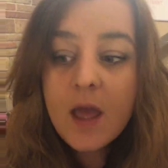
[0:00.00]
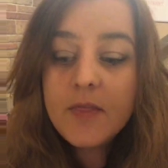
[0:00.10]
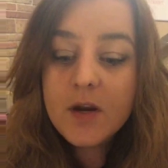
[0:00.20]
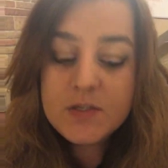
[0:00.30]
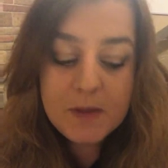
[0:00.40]

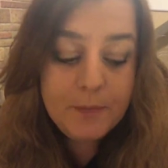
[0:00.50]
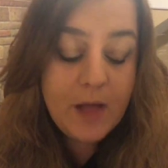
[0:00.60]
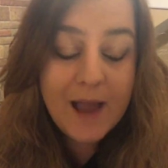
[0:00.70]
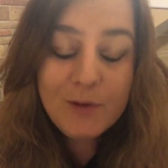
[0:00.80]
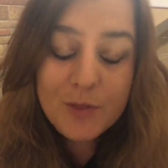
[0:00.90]
There's people,
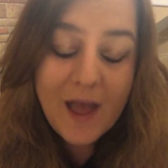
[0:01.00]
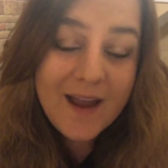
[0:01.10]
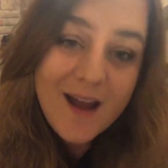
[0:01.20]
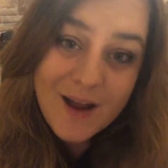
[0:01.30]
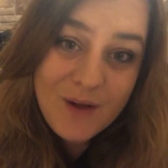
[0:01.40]
I
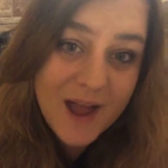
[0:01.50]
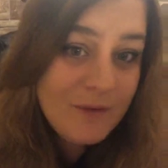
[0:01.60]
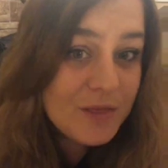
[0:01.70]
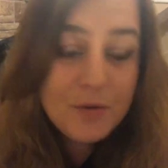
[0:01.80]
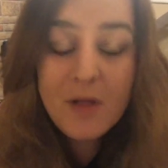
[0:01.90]

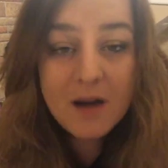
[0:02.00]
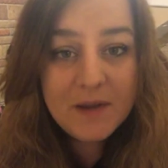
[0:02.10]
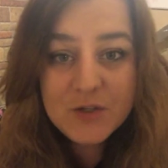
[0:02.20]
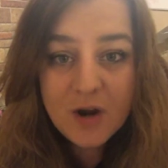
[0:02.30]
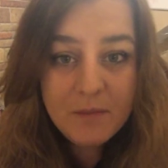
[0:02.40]
went through a lot of my
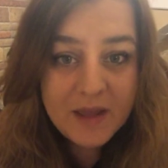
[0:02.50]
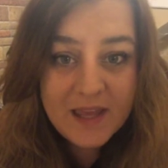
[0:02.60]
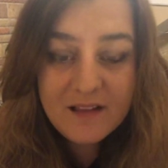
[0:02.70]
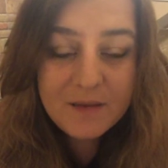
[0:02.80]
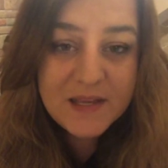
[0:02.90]
trauma
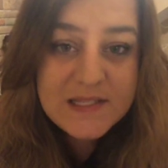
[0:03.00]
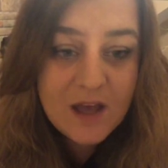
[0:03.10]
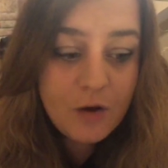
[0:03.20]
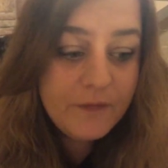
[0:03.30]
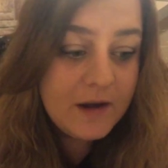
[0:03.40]
healing
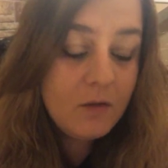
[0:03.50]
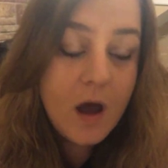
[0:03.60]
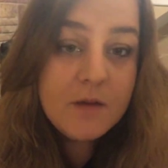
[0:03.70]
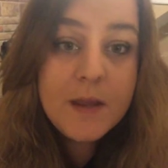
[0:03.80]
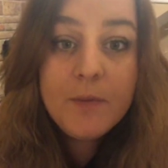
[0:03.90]
myself, and a
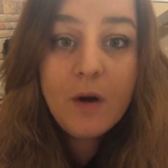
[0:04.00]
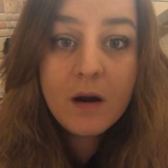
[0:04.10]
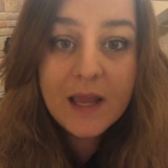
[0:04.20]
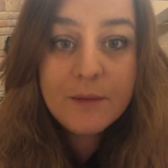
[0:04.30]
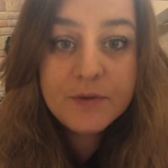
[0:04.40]
lot of people
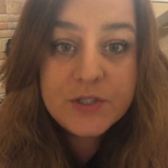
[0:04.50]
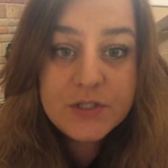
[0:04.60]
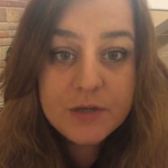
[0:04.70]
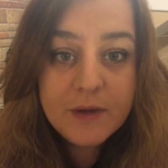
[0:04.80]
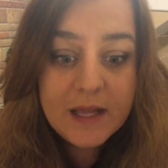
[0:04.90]
are able to
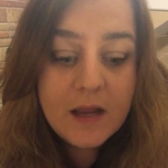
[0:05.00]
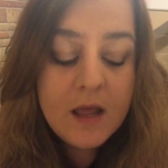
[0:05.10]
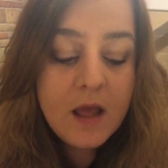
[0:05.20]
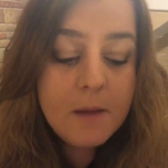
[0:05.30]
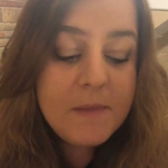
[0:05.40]
do it.
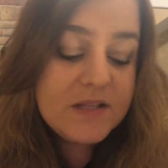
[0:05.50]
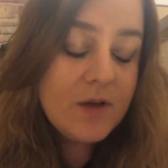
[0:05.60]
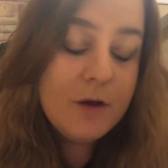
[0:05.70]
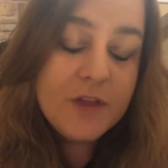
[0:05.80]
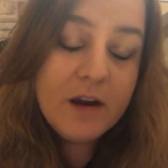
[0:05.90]
Mental
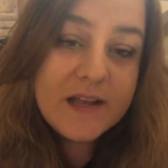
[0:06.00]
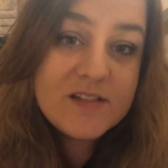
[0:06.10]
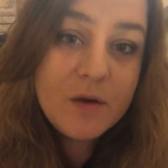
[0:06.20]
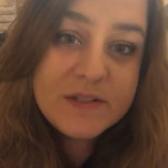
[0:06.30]
health care isn't always